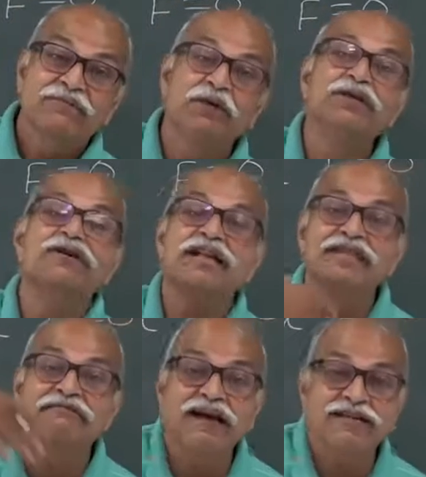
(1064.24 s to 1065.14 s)
put your
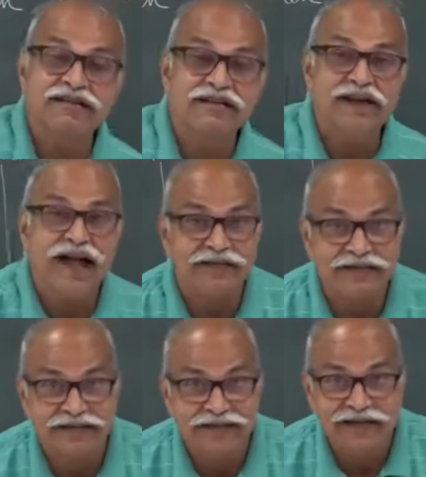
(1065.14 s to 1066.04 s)
x, y, z
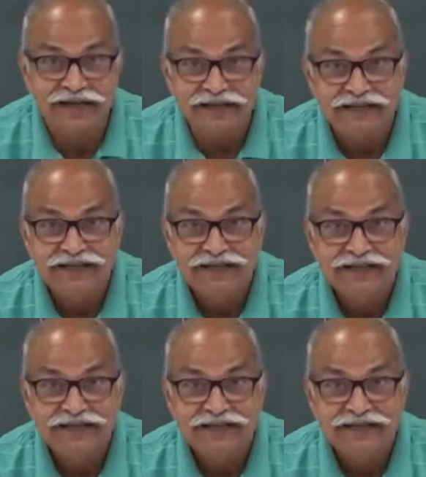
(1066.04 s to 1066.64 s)
axis there,